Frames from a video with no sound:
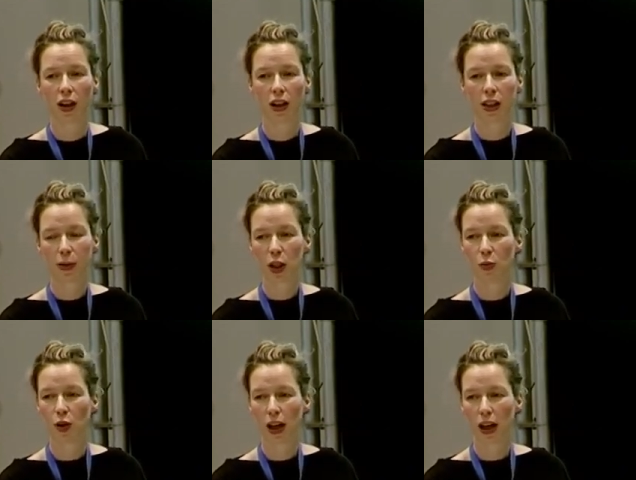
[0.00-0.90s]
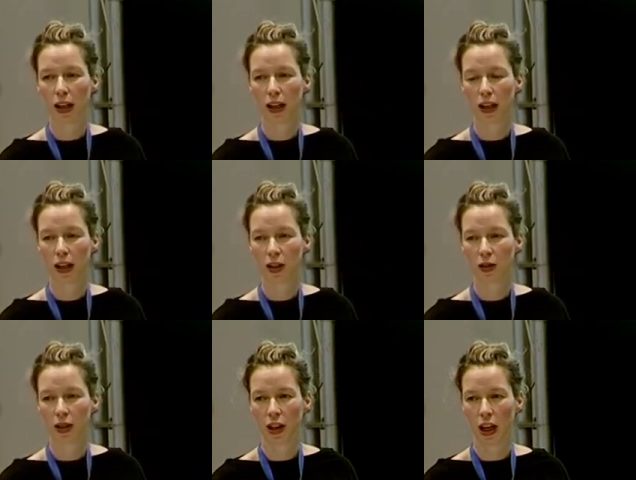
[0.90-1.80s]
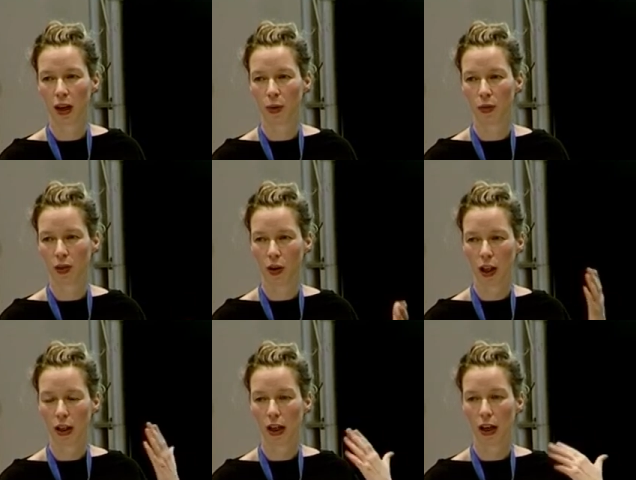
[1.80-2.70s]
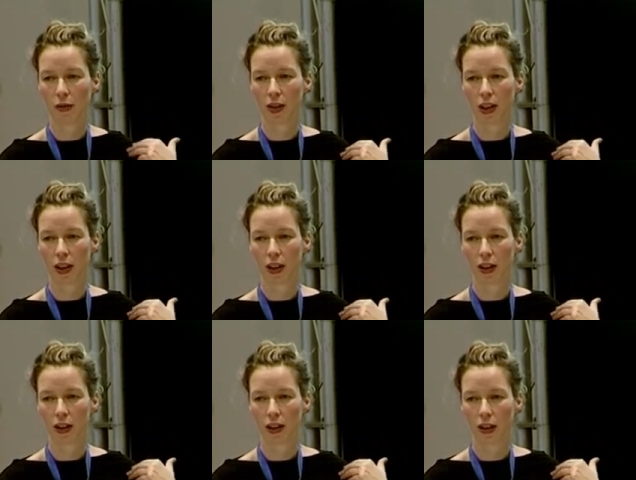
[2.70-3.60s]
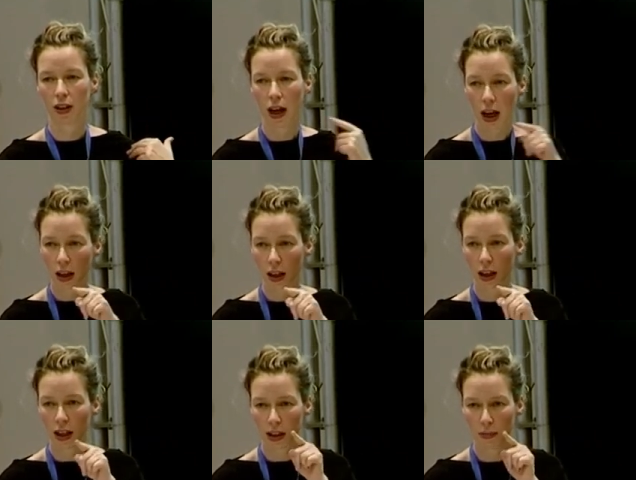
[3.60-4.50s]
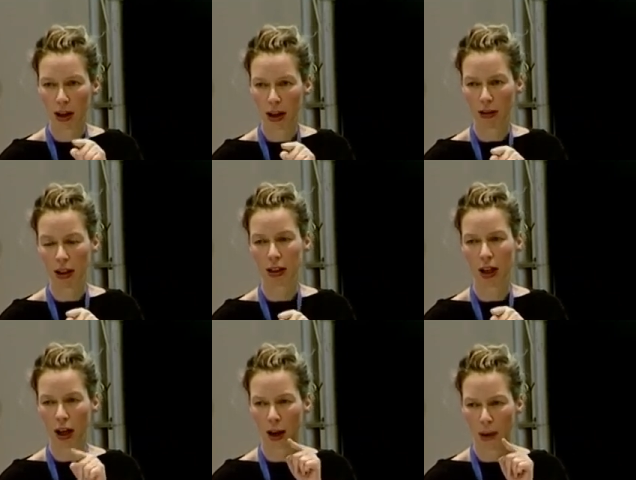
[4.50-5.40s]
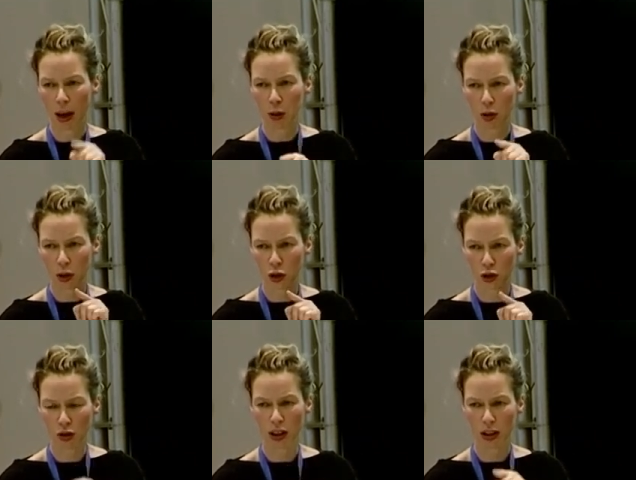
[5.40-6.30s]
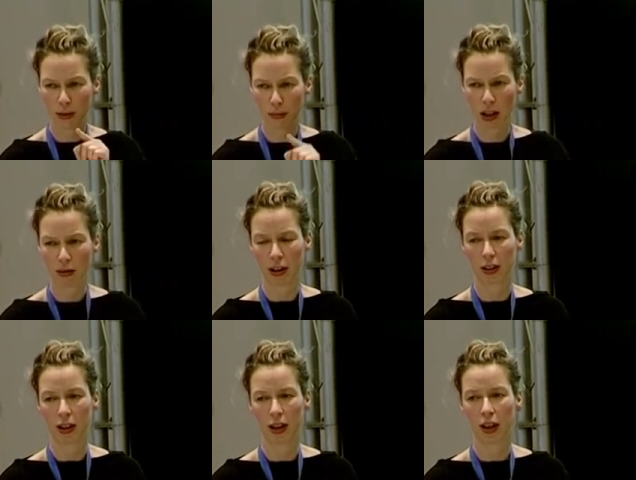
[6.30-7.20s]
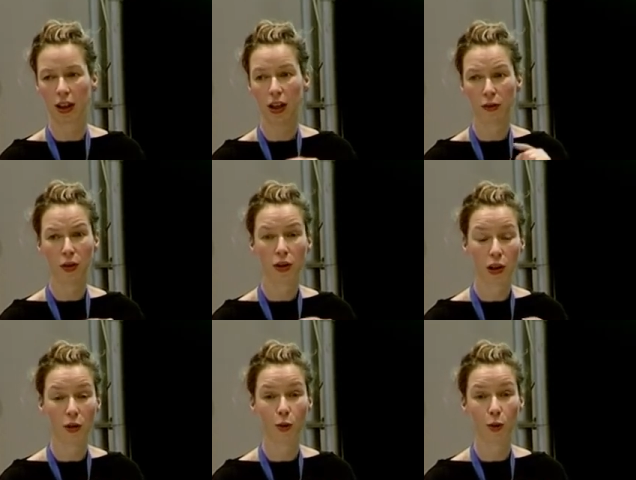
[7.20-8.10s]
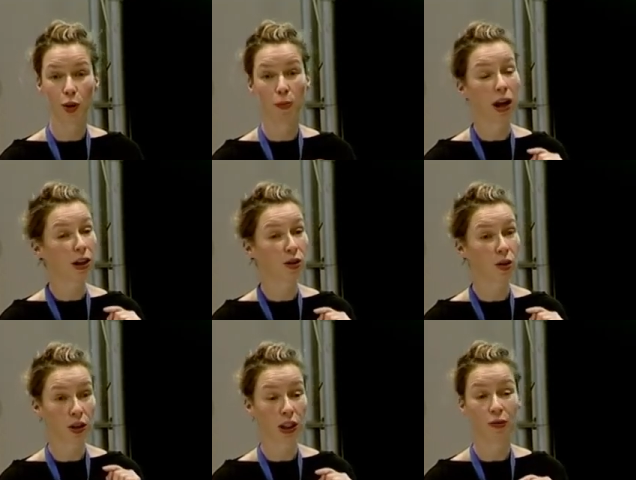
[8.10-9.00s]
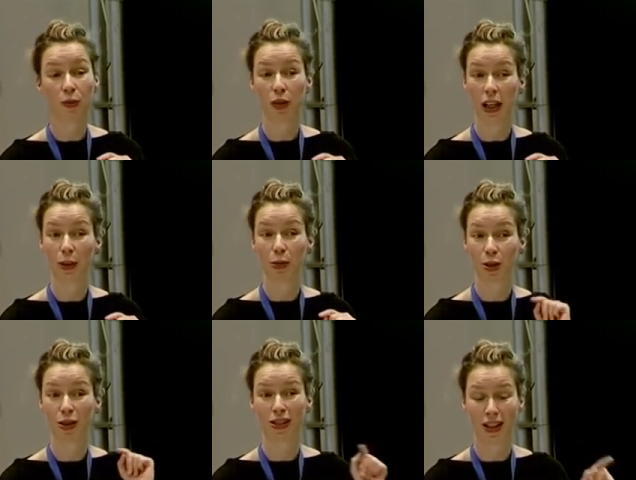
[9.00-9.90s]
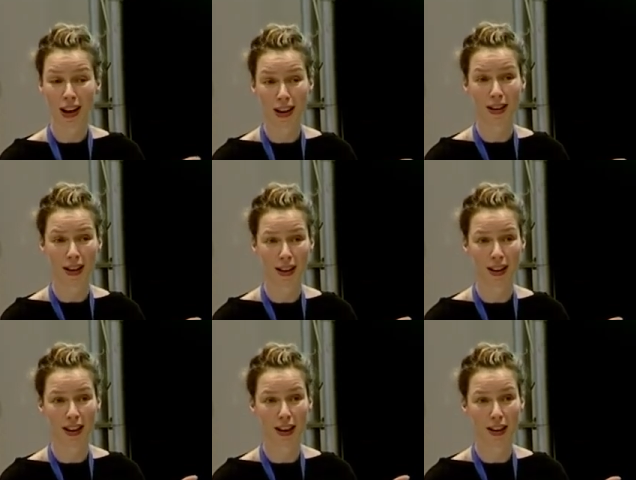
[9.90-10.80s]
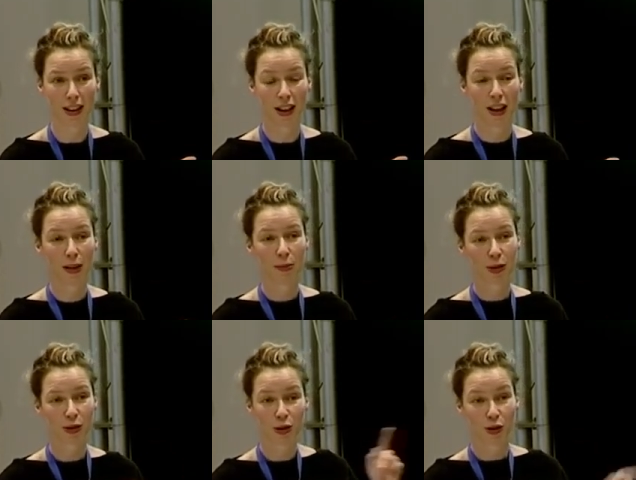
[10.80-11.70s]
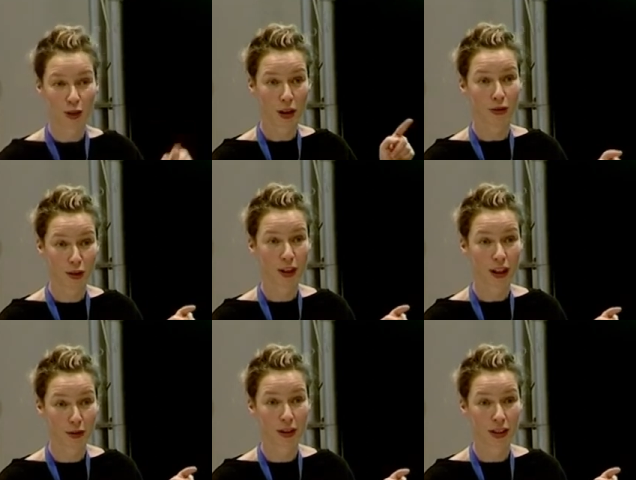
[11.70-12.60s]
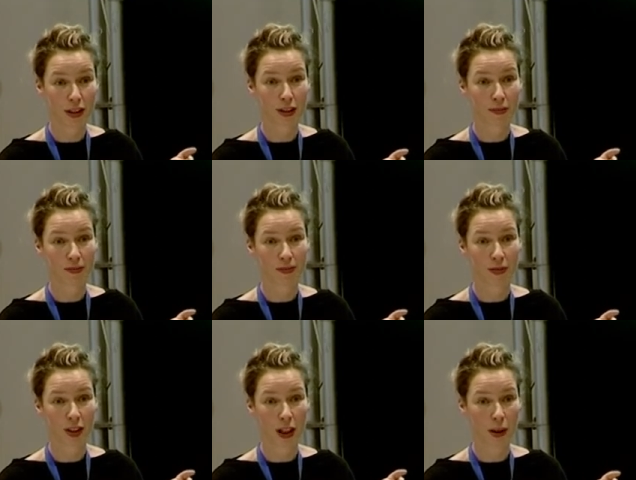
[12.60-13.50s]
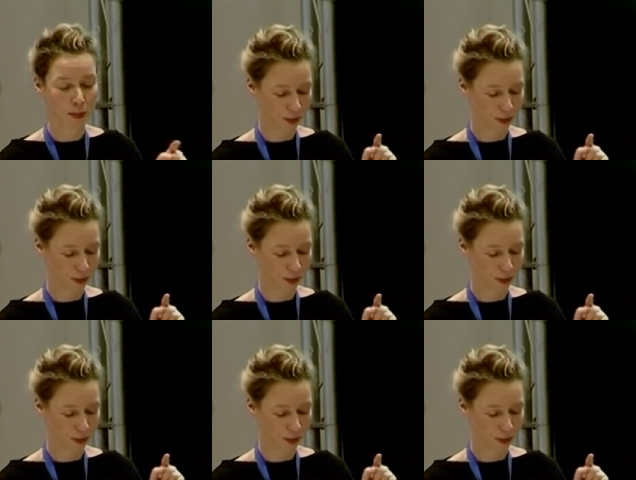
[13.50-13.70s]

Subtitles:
it's much more likely that you say, with very little evidence, that is a migraine attack. I'm absolutely sure that is a migraine attack, even though you might not even be able to say that yet because you don't have all the evidence. Okay?